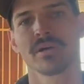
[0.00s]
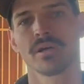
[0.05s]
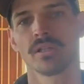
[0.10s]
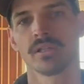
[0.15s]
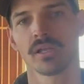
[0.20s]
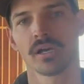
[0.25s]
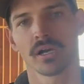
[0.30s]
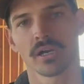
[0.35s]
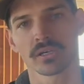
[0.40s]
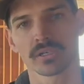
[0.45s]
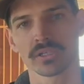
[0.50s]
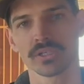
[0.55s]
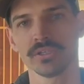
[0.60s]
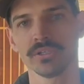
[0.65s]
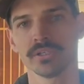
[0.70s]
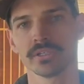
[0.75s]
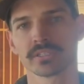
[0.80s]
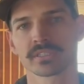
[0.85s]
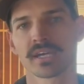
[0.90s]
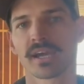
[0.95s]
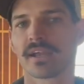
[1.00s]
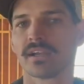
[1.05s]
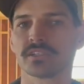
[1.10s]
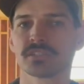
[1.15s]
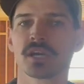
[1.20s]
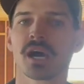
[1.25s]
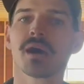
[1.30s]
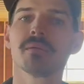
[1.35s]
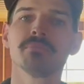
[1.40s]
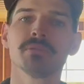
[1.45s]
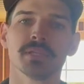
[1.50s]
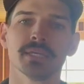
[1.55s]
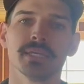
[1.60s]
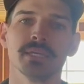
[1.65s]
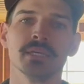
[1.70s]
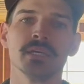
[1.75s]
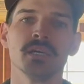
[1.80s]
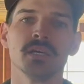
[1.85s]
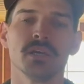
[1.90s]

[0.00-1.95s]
along your entire top plate